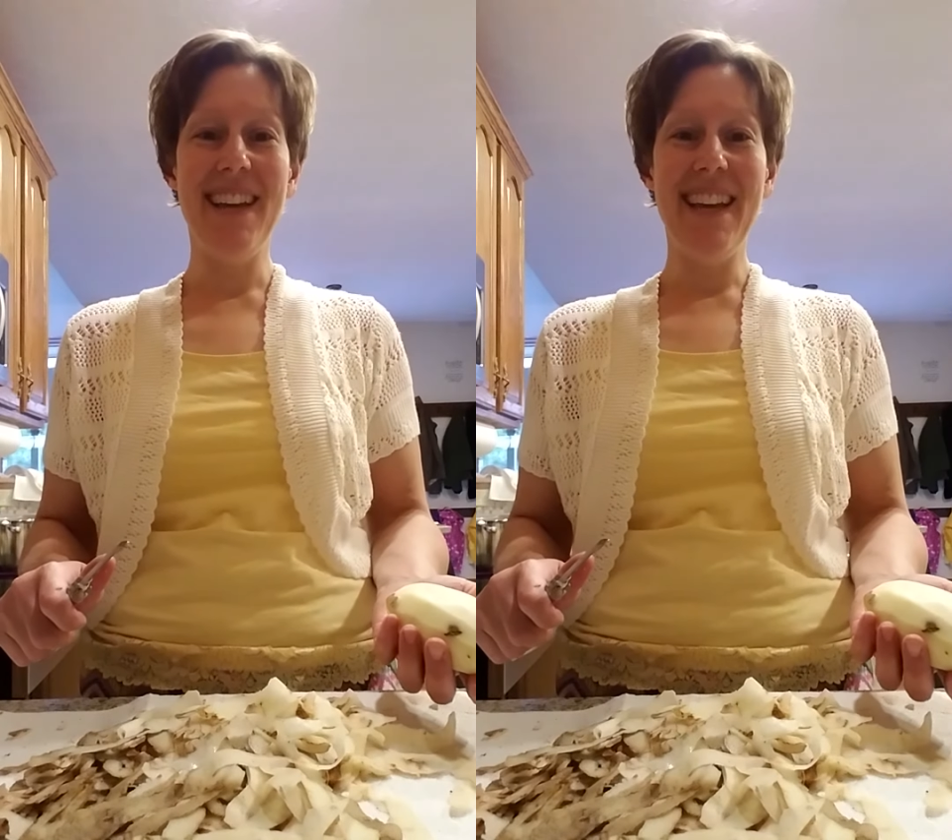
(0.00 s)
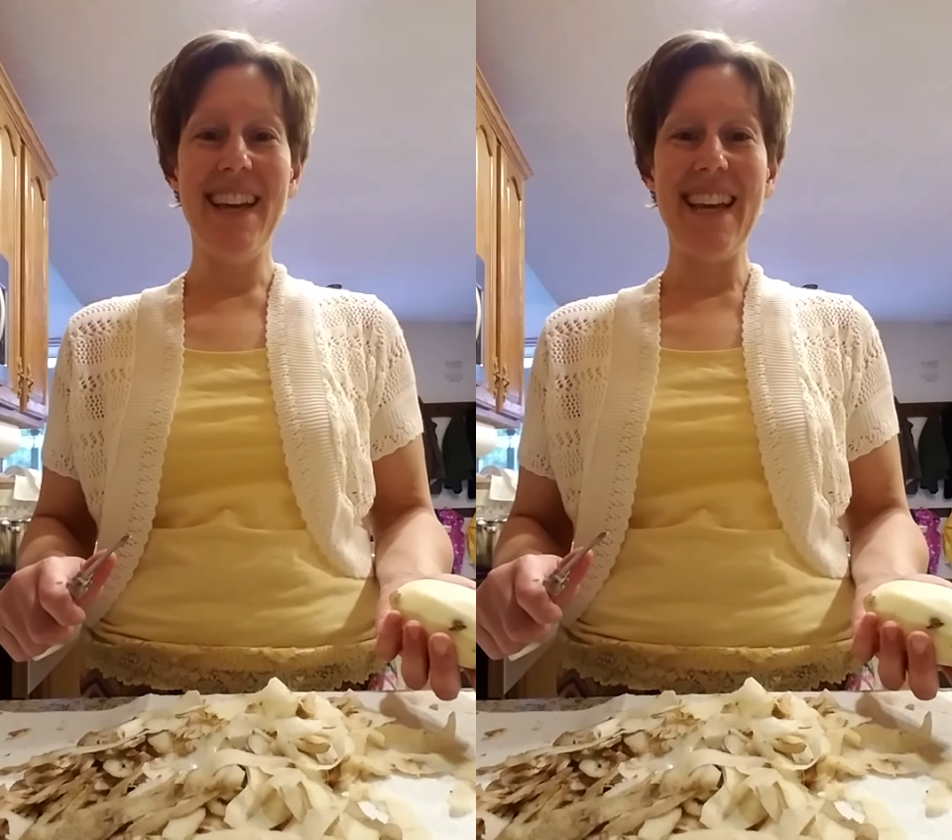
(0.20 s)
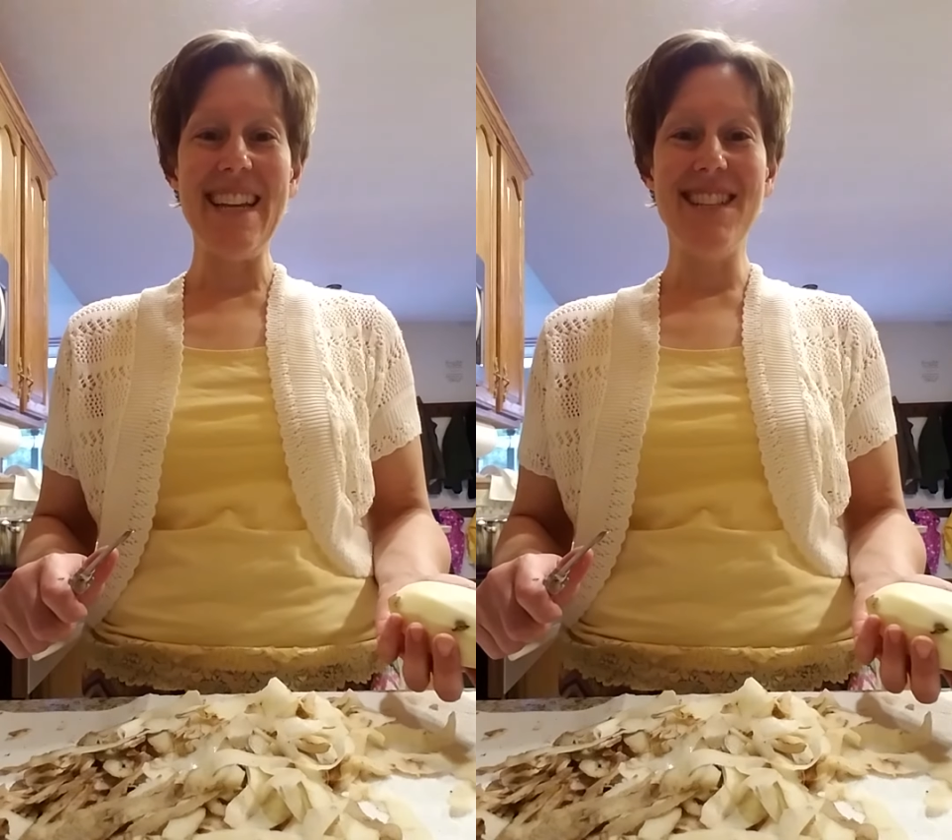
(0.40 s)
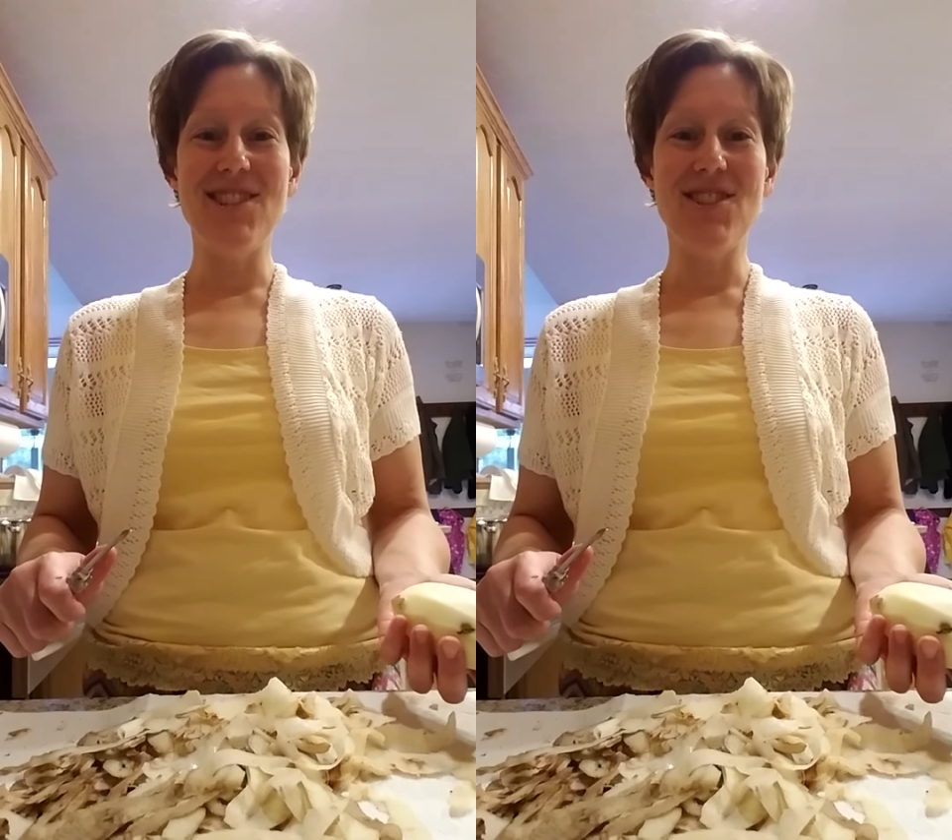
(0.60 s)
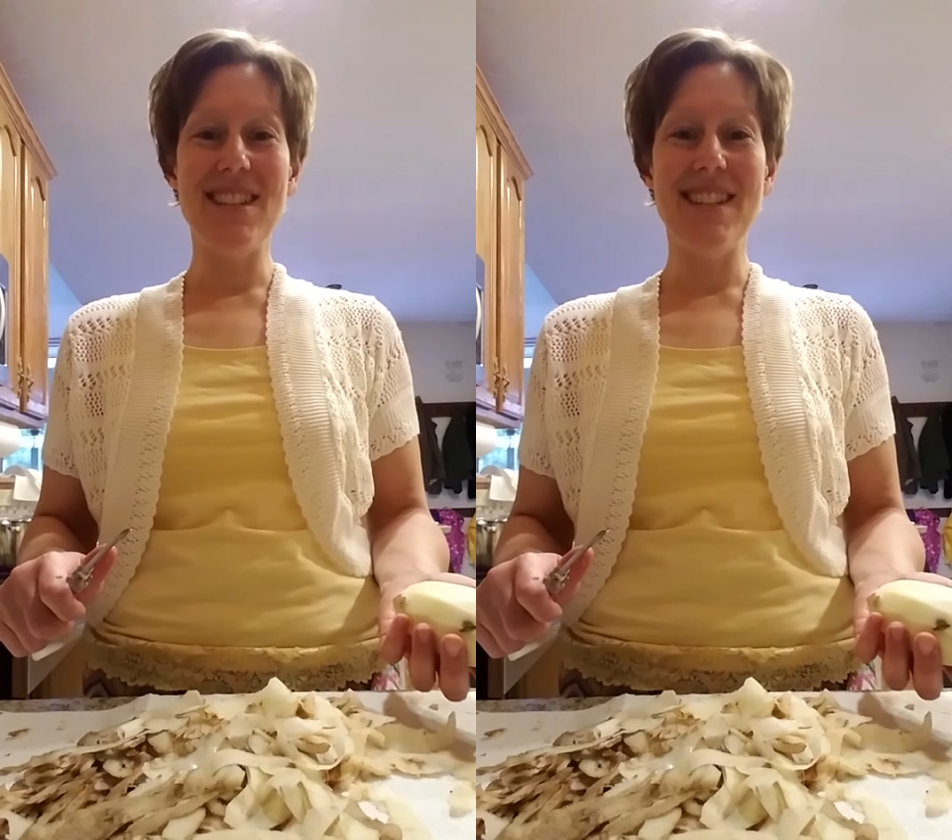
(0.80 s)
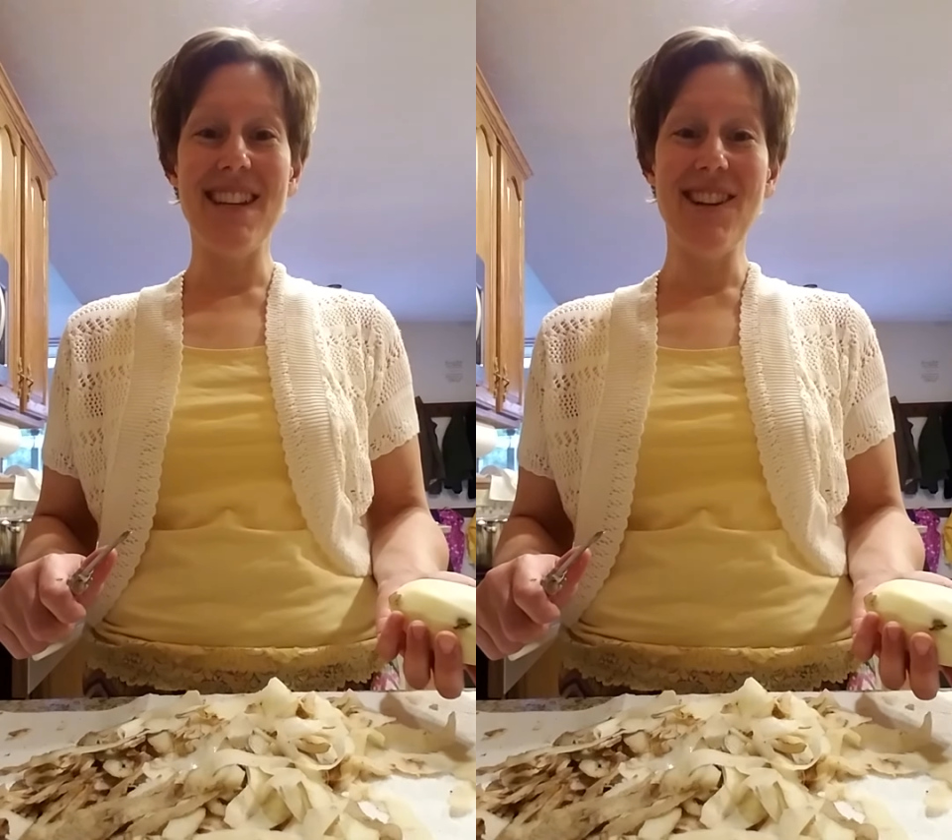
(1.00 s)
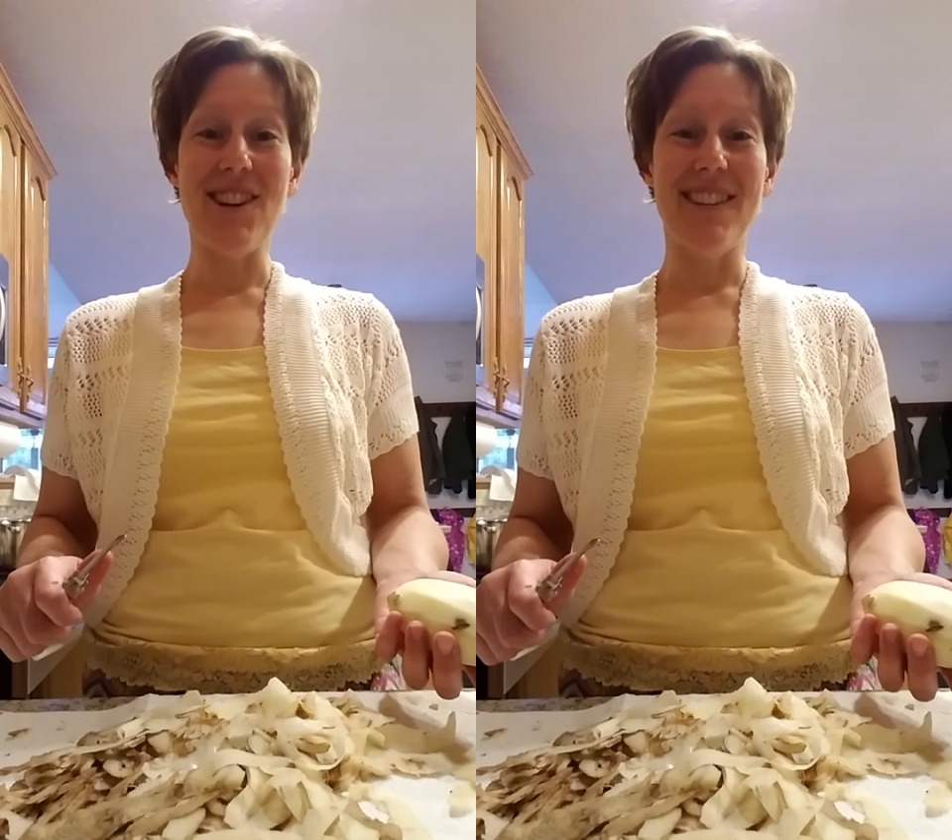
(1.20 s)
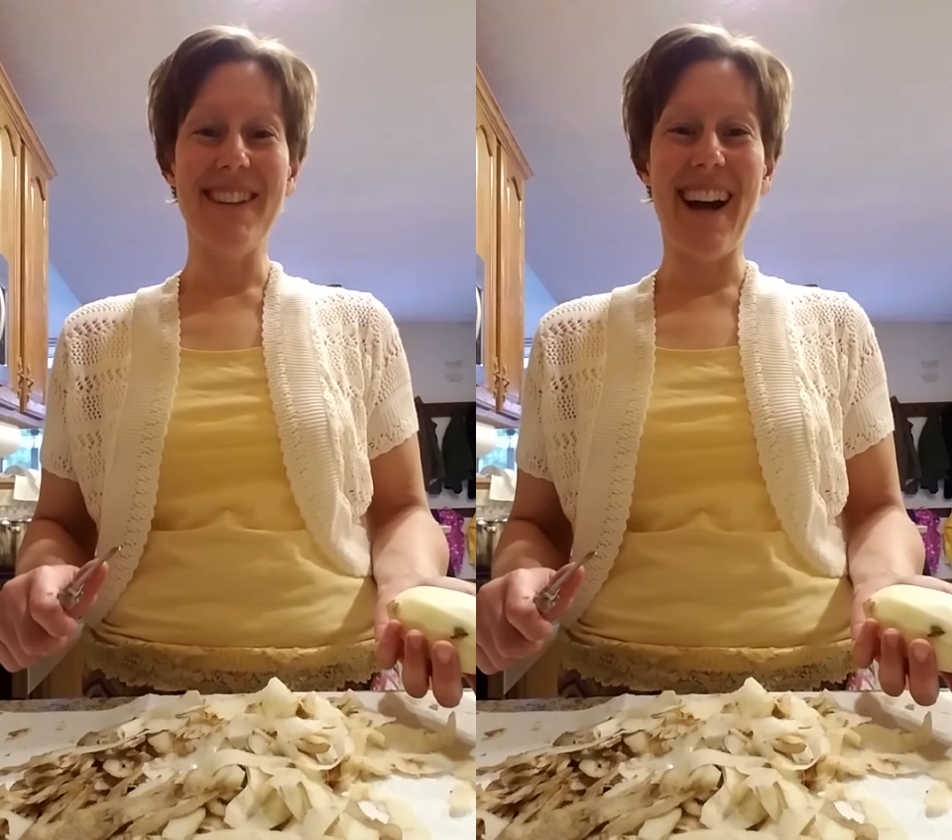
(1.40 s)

Easter dinner.